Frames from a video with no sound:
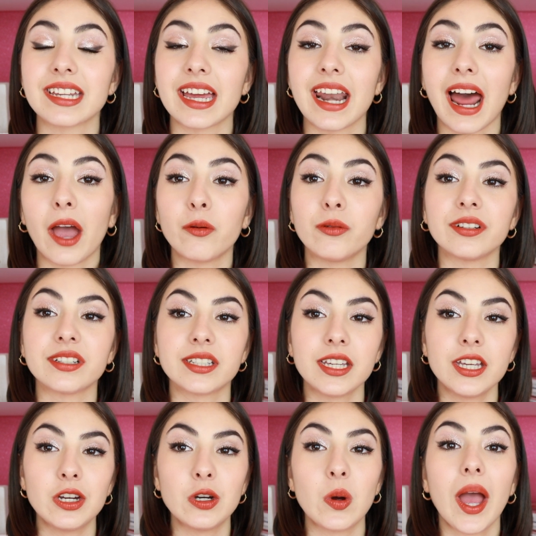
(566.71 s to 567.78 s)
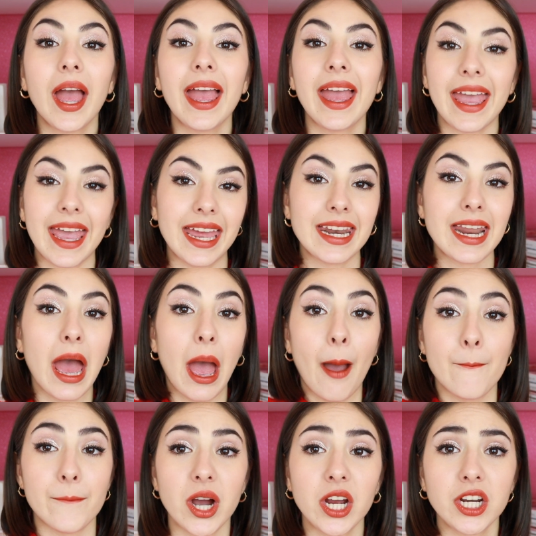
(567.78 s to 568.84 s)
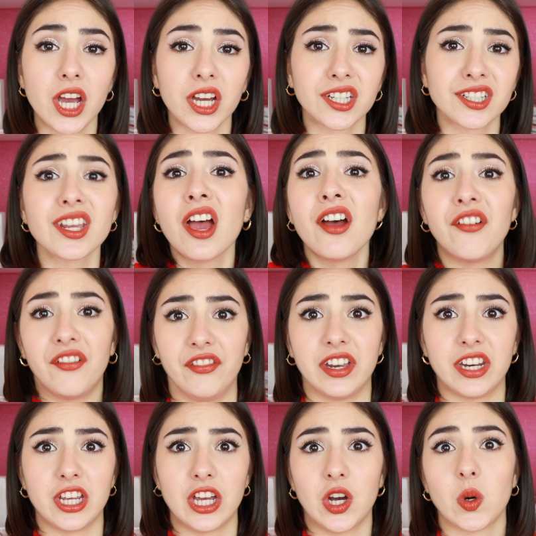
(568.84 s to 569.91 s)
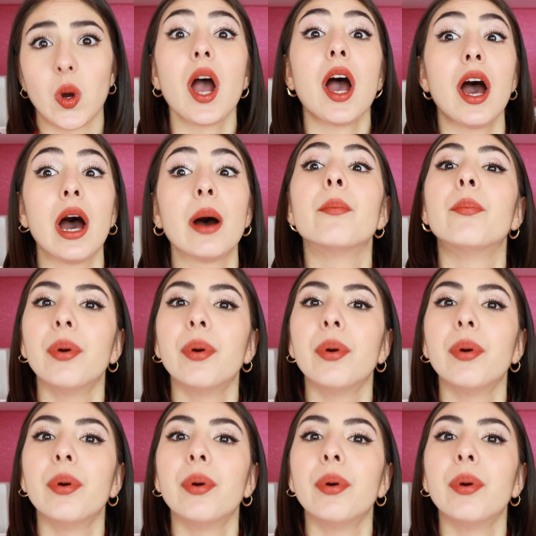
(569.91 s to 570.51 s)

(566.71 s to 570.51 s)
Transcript: And I will see you in my next video. Uh,